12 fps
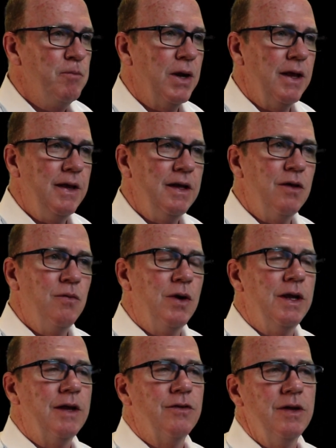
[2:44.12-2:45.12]
But I think the
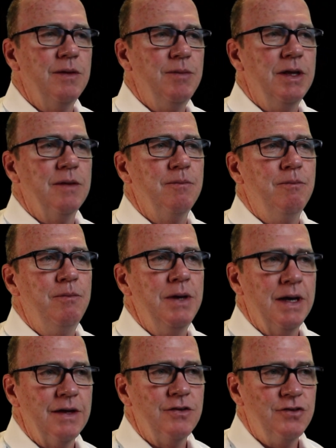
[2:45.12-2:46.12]
one that's going to be the
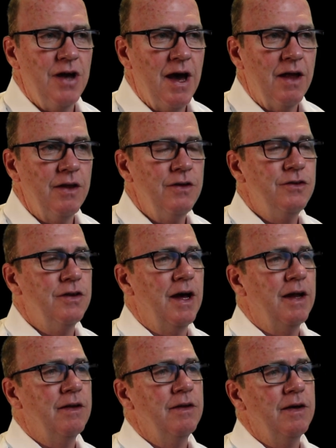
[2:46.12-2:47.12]
biggest challenge
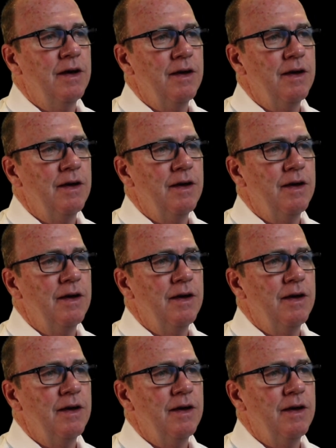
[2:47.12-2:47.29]
that